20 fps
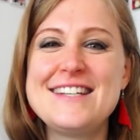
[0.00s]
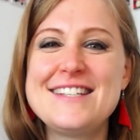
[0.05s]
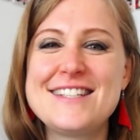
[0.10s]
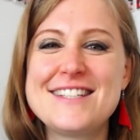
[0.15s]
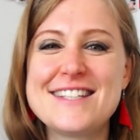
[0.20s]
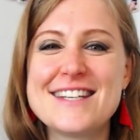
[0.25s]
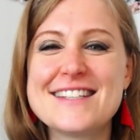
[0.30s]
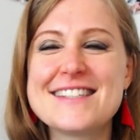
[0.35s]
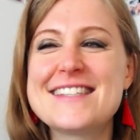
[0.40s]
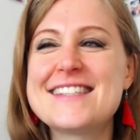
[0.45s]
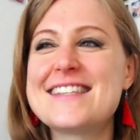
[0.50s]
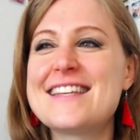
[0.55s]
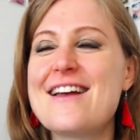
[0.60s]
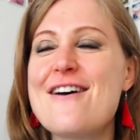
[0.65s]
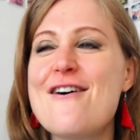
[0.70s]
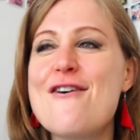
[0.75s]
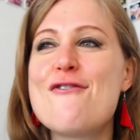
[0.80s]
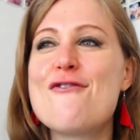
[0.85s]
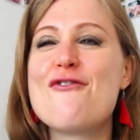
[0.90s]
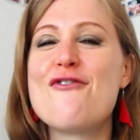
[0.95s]
Just
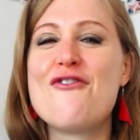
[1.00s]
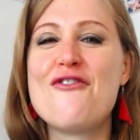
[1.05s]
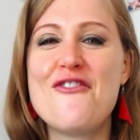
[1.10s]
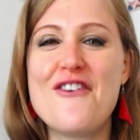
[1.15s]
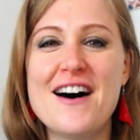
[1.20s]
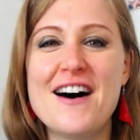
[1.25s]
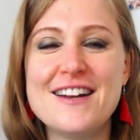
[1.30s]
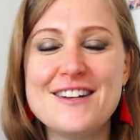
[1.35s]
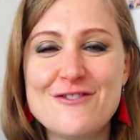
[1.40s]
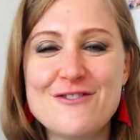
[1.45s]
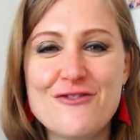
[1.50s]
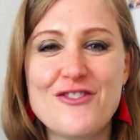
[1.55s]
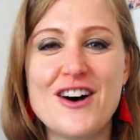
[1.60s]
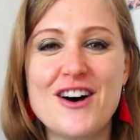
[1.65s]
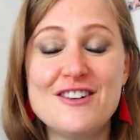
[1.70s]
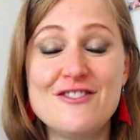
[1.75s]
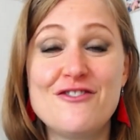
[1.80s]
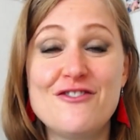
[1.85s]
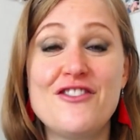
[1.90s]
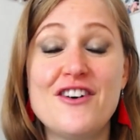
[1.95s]
fun,
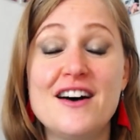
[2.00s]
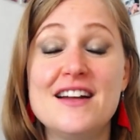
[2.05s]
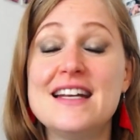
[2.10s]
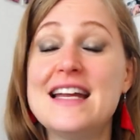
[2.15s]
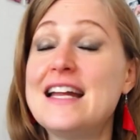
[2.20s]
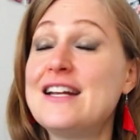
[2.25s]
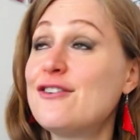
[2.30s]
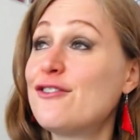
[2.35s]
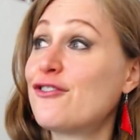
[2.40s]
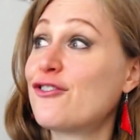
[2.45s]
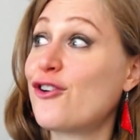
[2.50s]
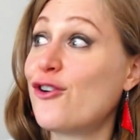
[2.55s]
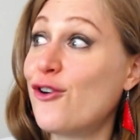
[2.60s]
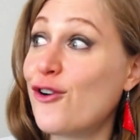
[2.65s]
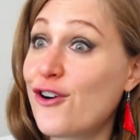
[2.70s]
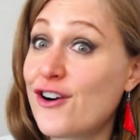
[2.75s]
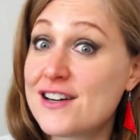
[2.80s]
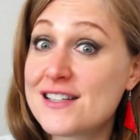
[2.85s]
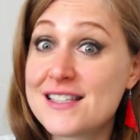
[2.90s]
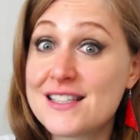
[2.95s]
fun, fun. And of
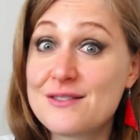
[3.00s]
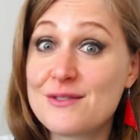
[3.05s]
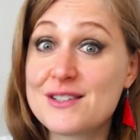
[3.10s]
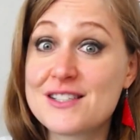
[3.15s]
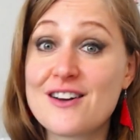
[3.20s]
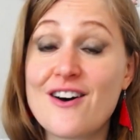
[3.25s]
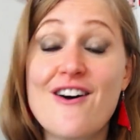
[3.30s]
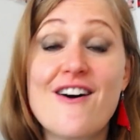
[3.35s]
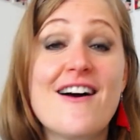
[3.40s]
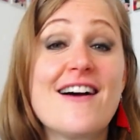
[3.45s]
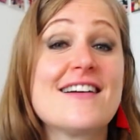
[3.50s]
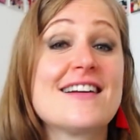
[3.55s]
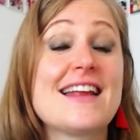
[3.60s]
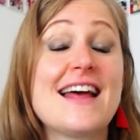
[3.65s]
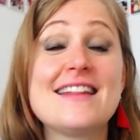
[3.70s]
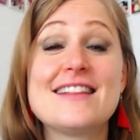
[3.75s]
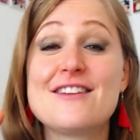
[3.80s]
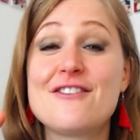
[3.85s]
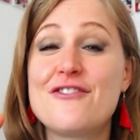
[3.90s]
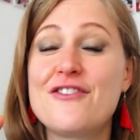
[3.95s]
course it was hard,
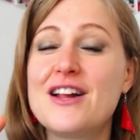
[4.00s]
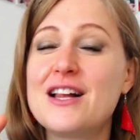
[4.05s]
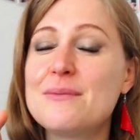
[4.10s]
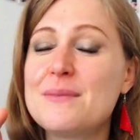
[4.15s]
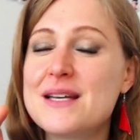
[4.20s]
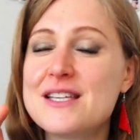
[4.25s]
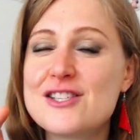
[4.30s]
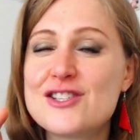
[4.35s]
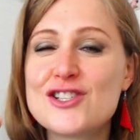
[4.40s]
and the film is